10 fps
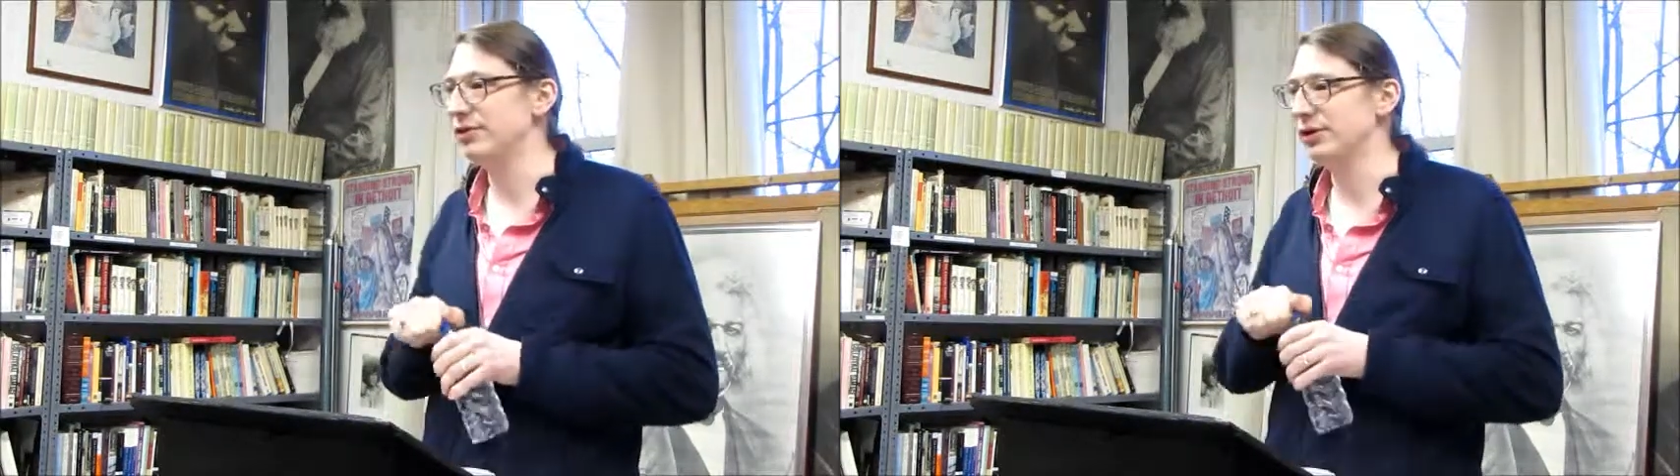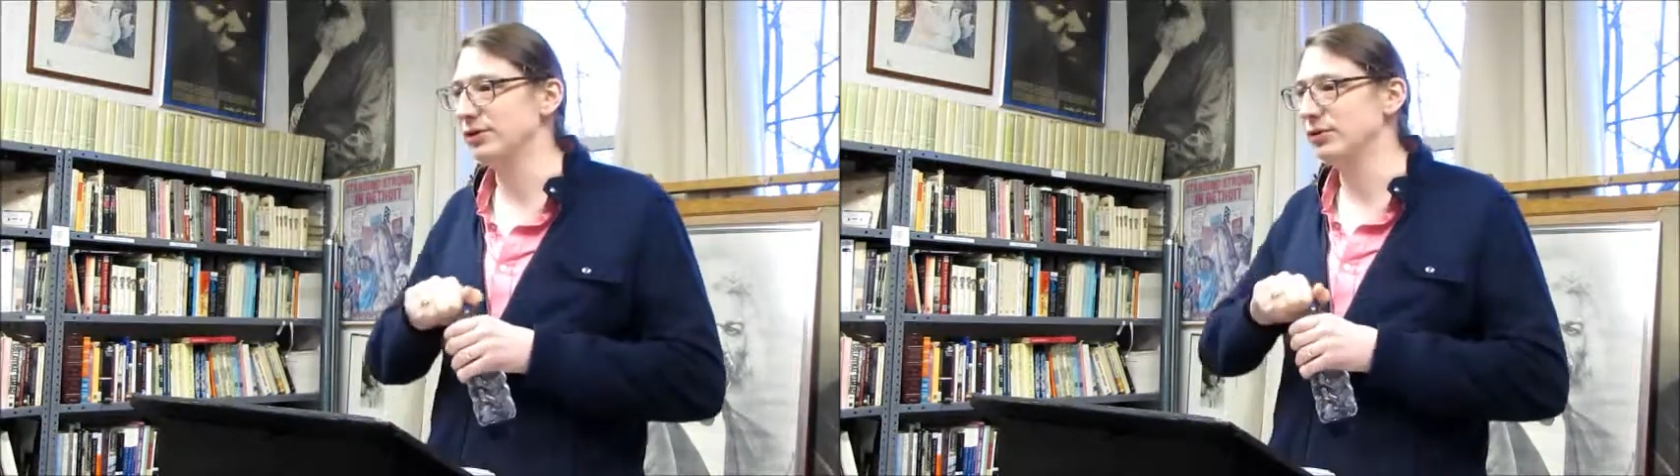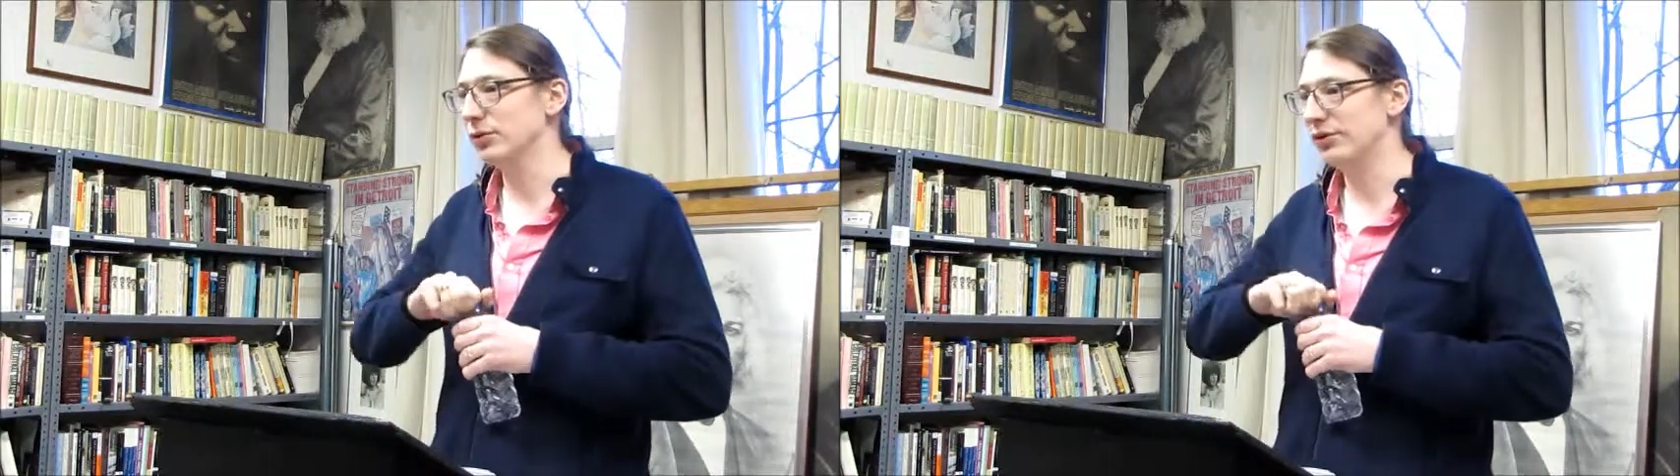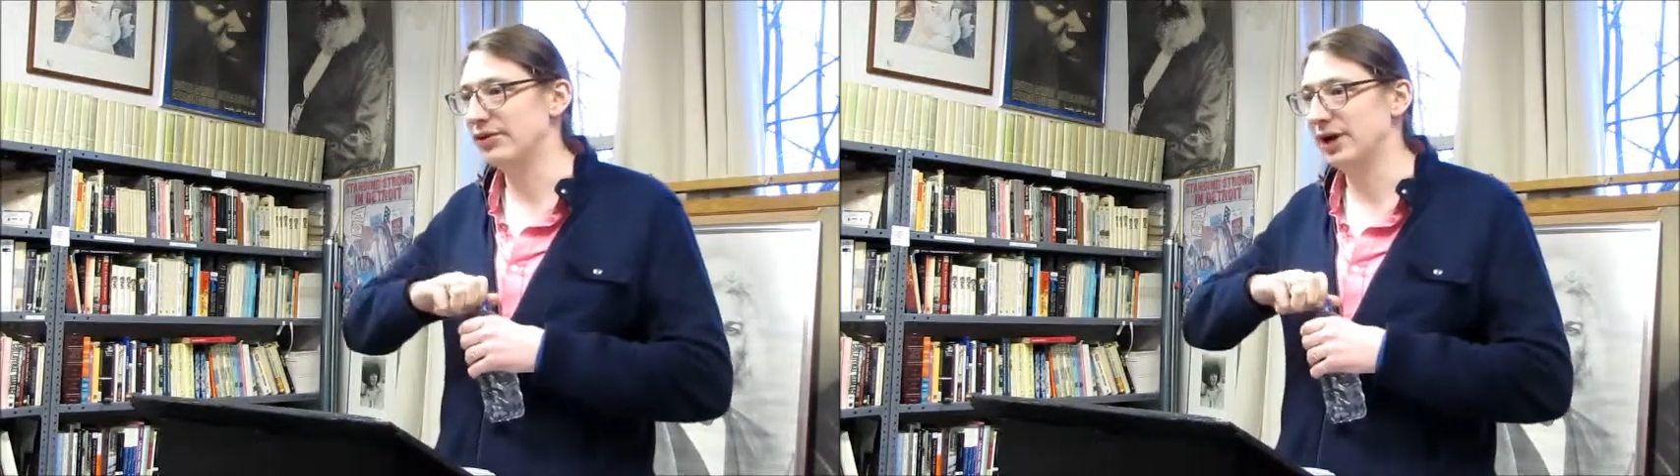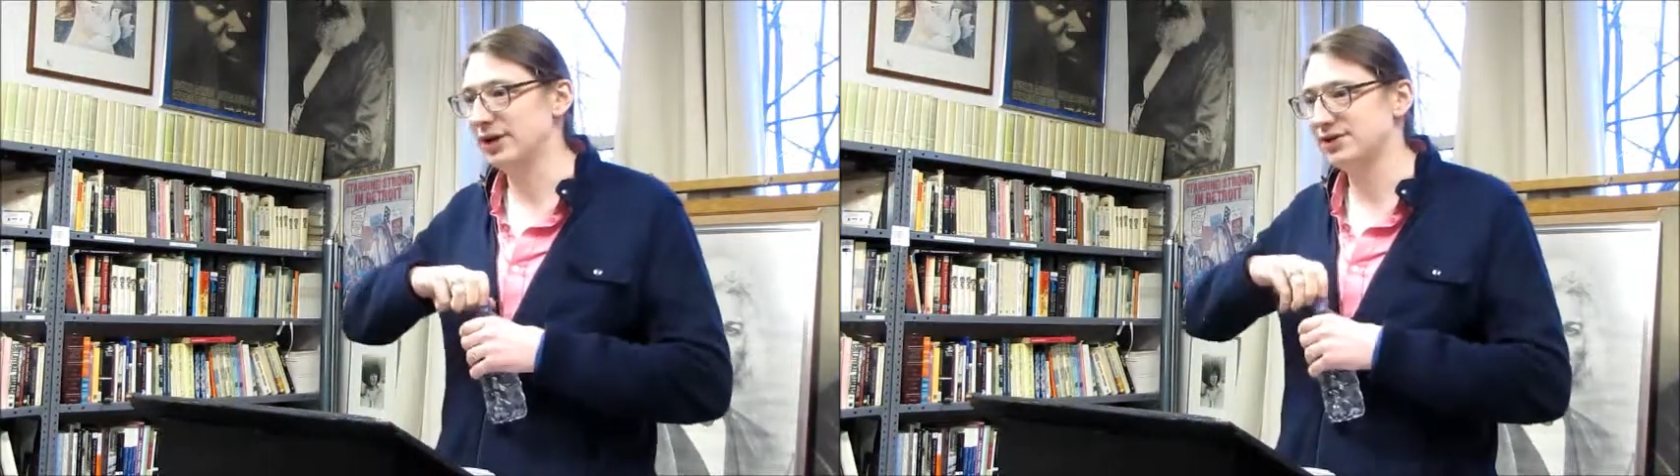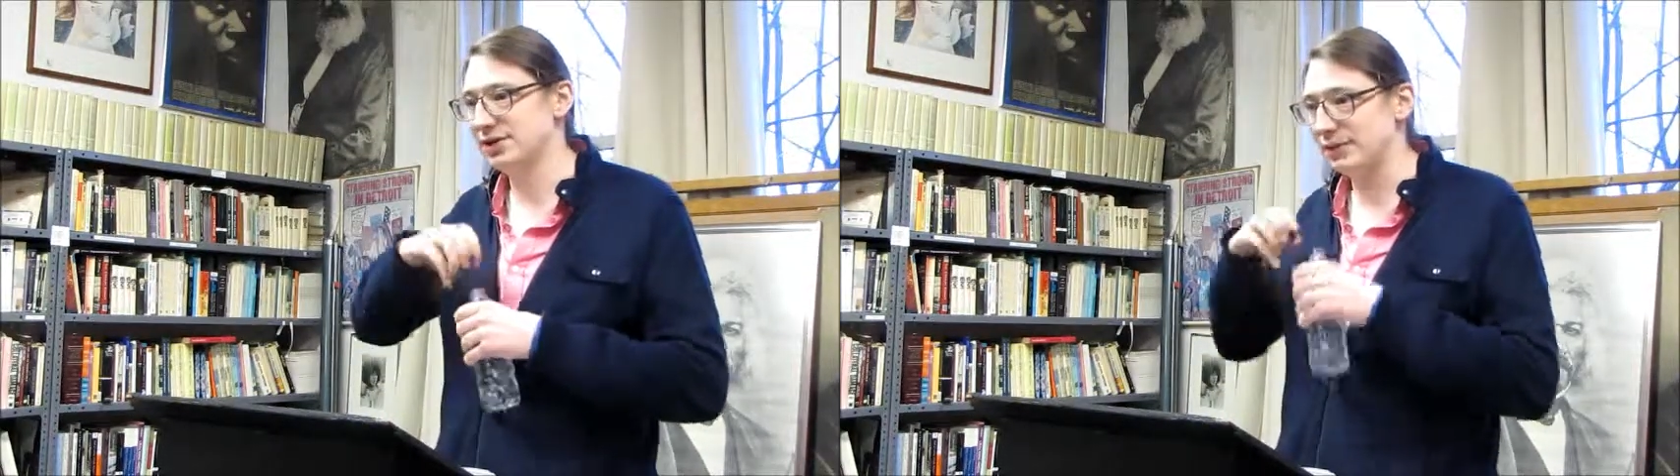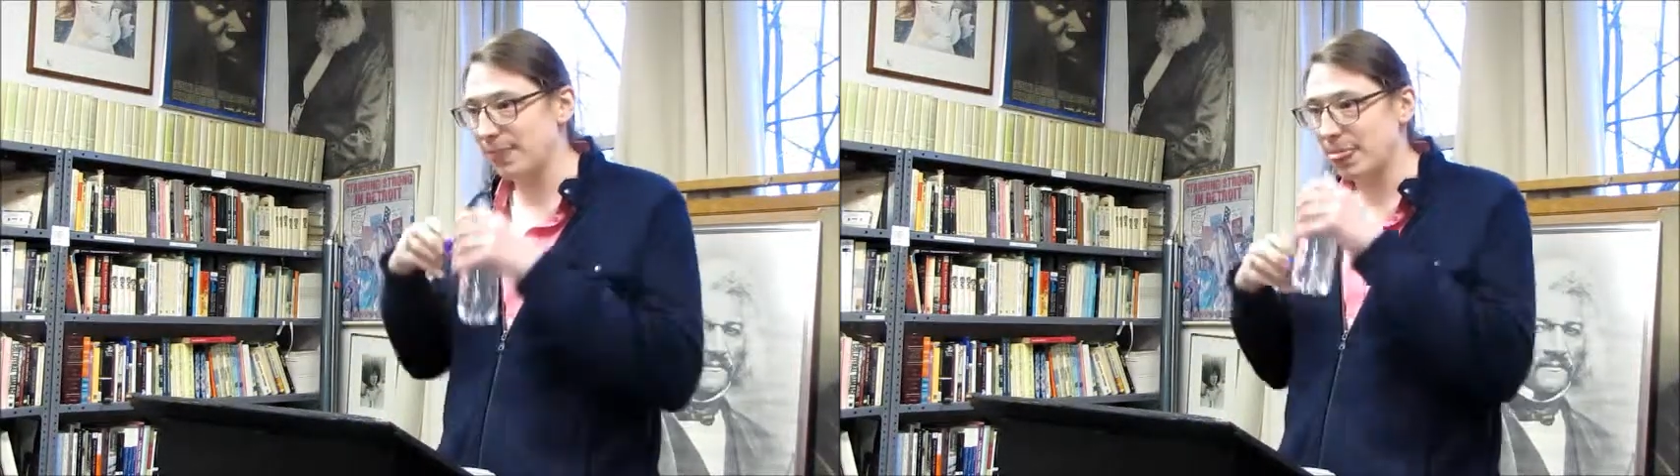critical orthodoxy.